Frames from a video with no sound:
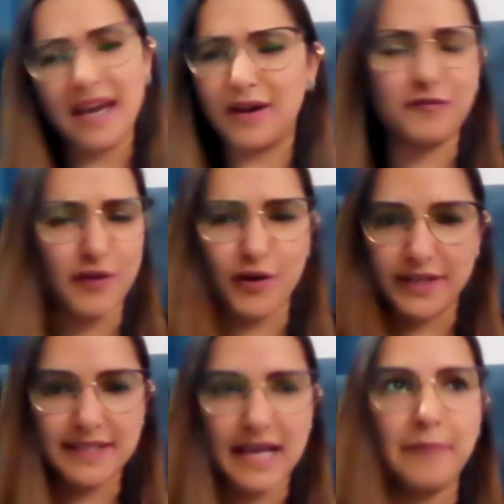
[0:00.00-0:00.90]
of
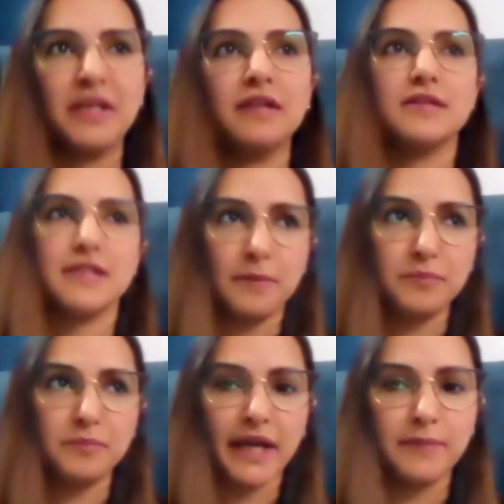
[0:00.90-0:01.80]
course. I mean,
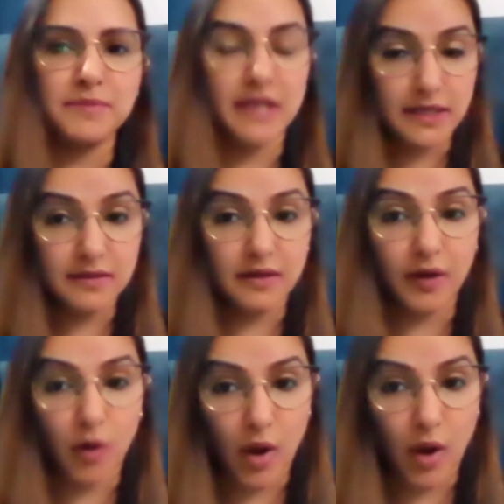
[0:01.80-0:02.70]
sometimes, yes, the
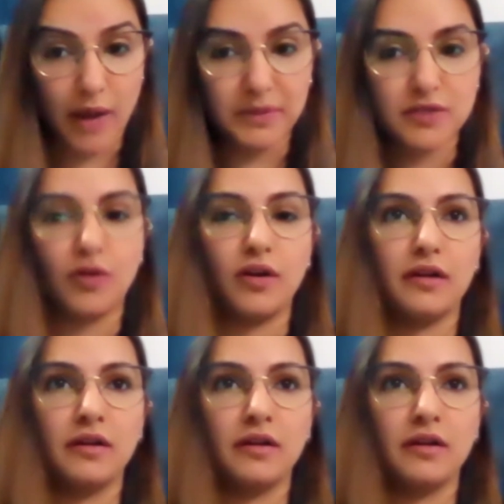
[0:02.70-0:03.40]
requirements or,